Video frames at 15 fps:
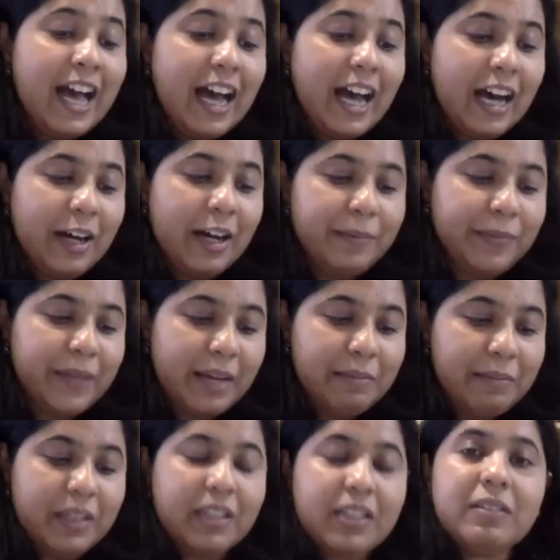I'm
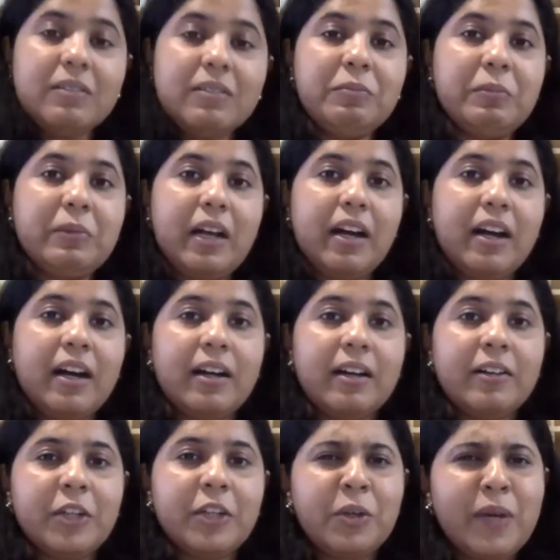going to
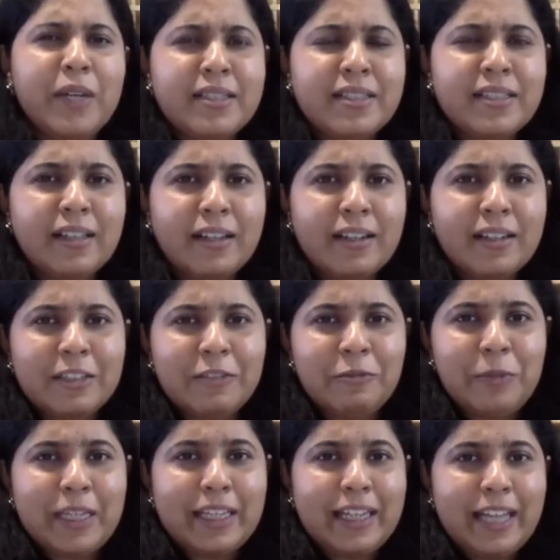request Siddharth if
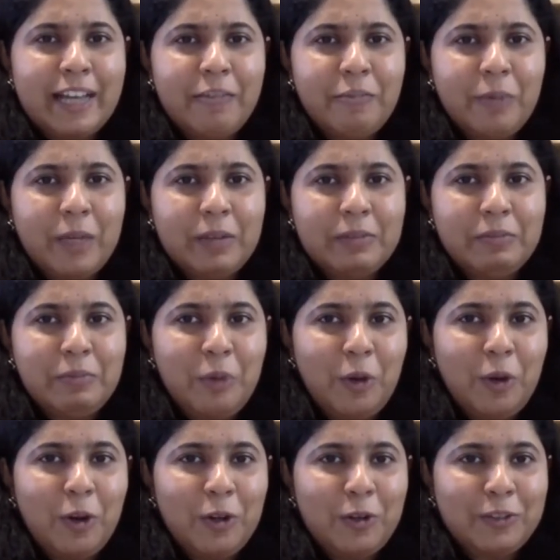we can have one
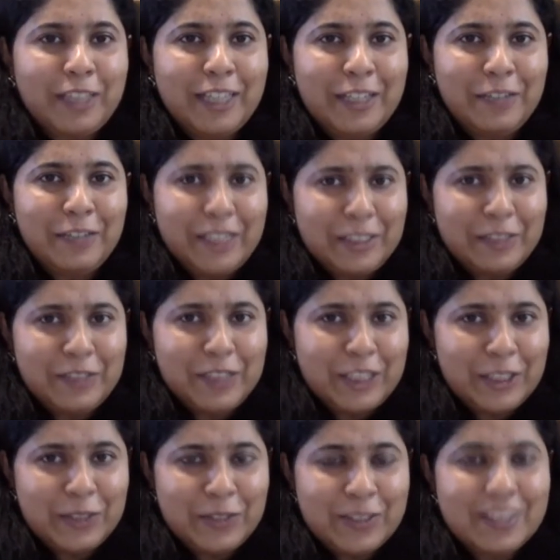more of the innovator
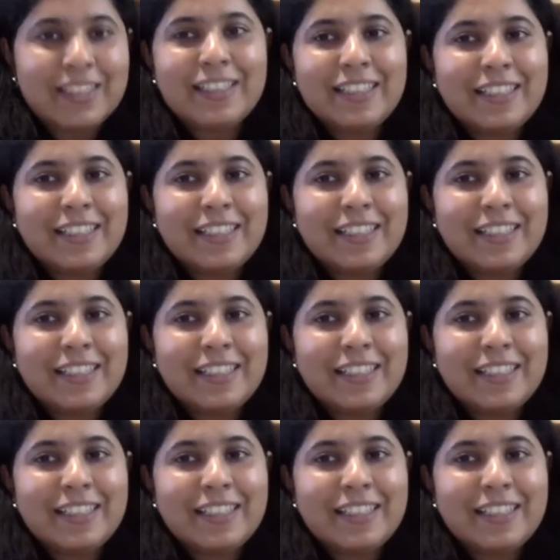videos.